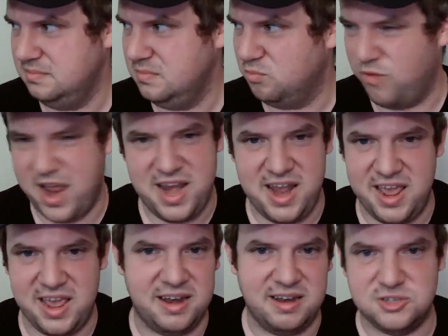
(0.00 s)

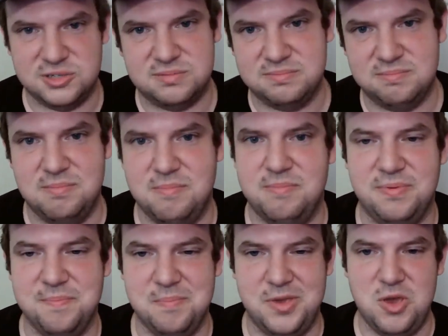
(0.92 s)
raining and just
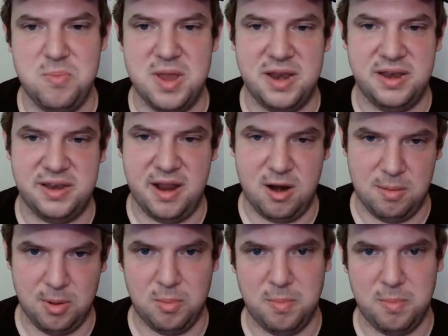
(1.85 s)
humid and terrible.